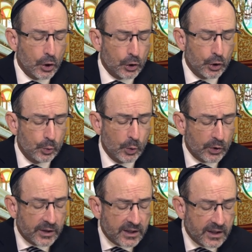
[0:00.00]
you
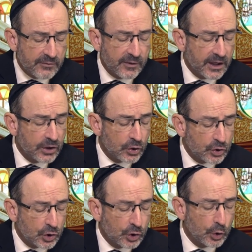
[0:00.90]
will give
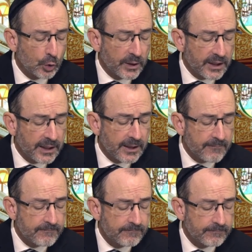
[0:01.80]
it to him.